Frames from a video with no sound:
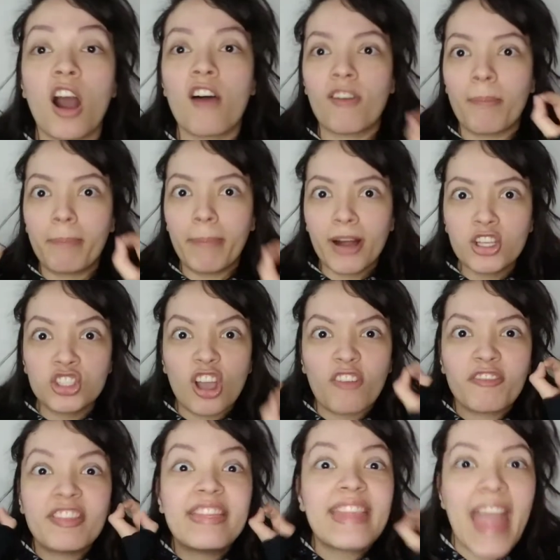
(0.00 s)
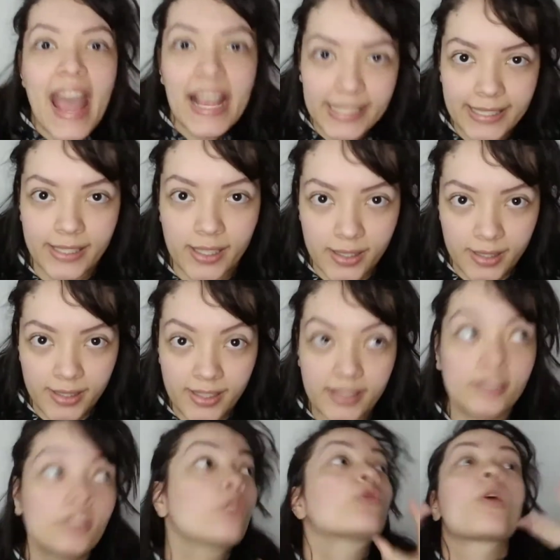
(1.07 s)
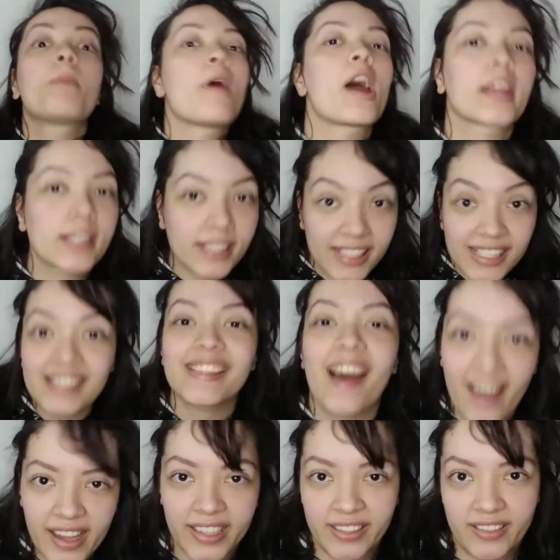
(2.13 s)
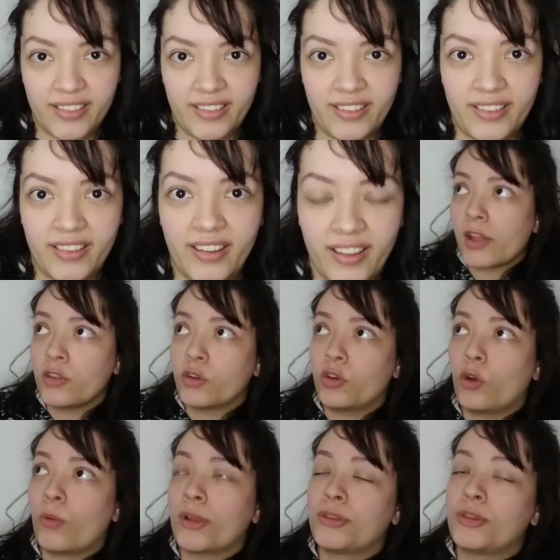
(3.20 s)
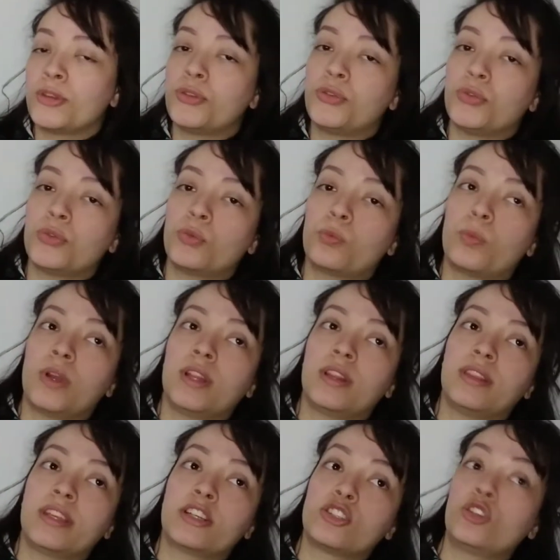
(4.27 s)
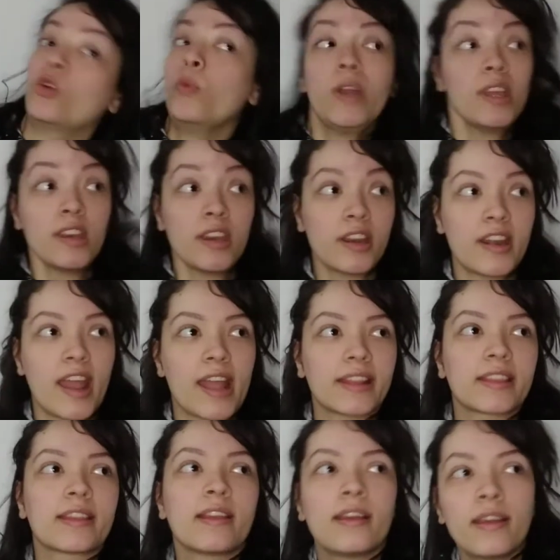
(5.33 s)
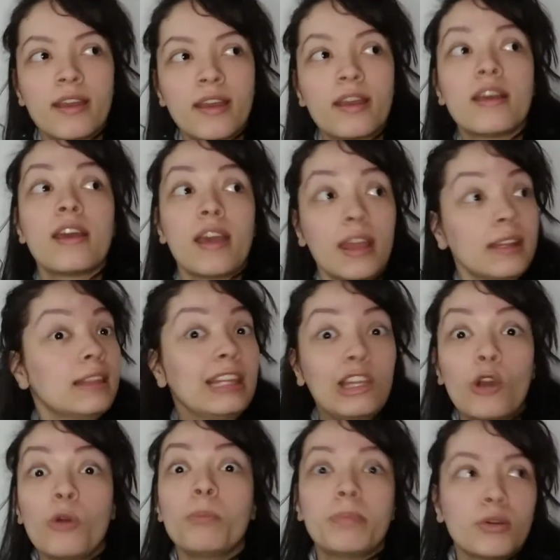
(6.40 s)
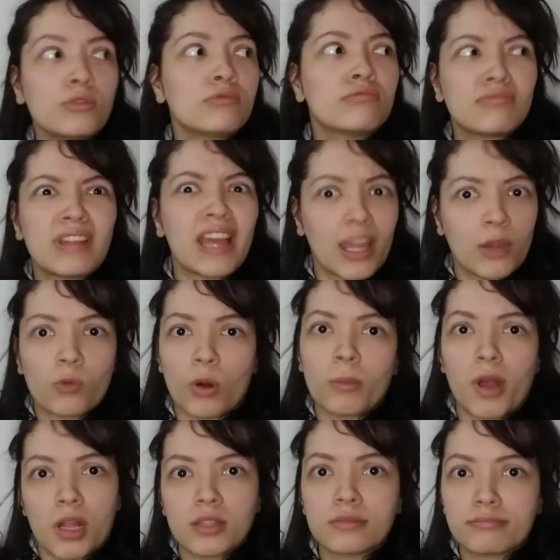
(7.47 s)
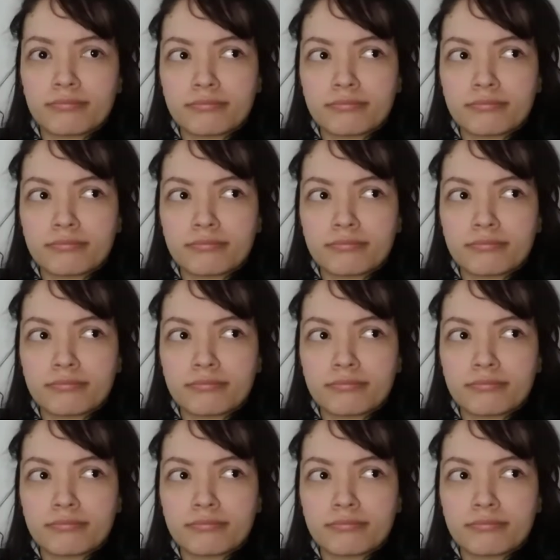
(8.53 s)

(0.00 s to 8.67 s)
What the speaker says: of a bunch of NASA's robotics design. I don't know what to do when there's no internet. And Leo built a robot.